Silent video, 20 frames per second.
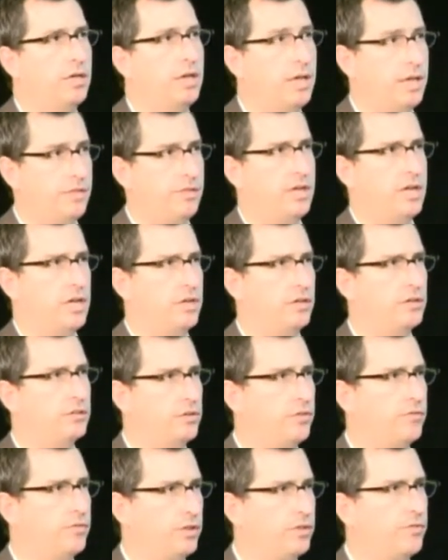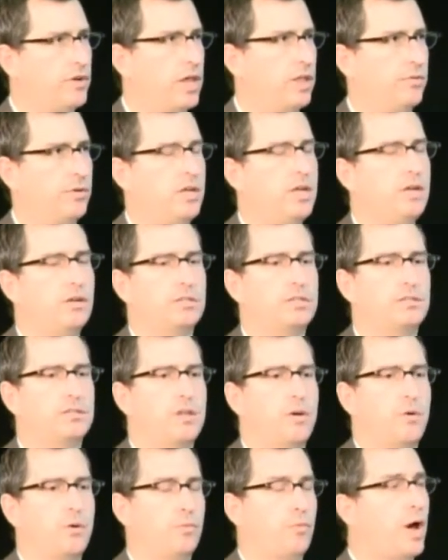in the industry for the following years is
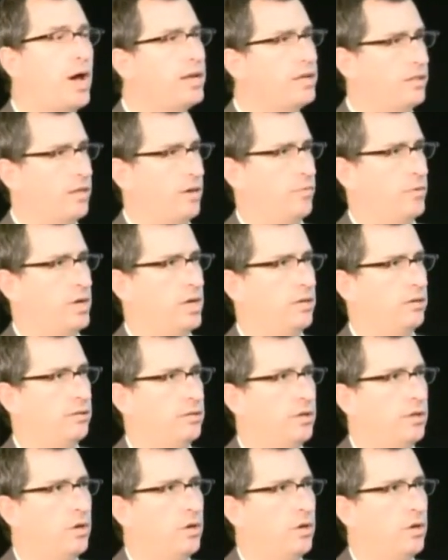knowing, why did they win?